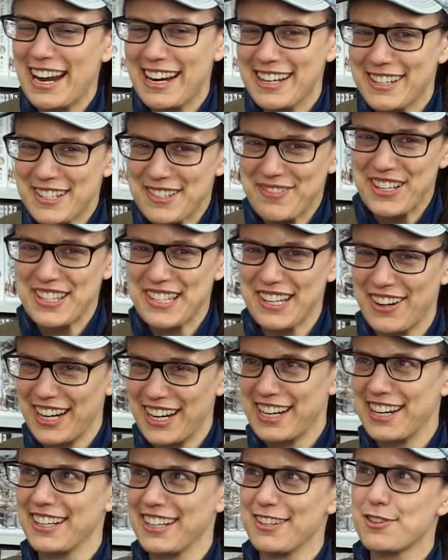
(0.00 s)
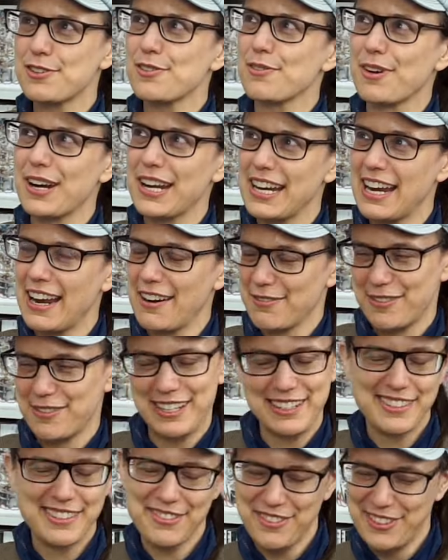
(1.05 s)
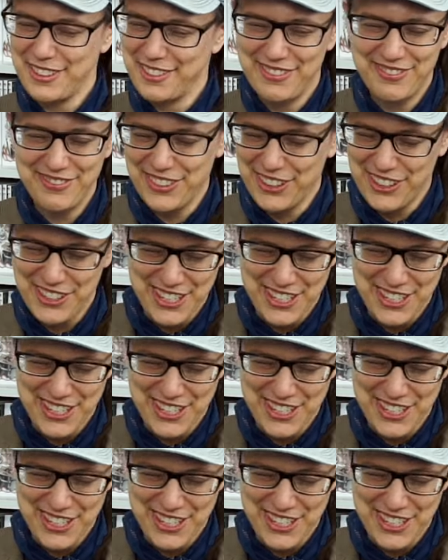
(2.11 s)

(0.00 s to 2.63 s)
It just means that I can enjoy every different version.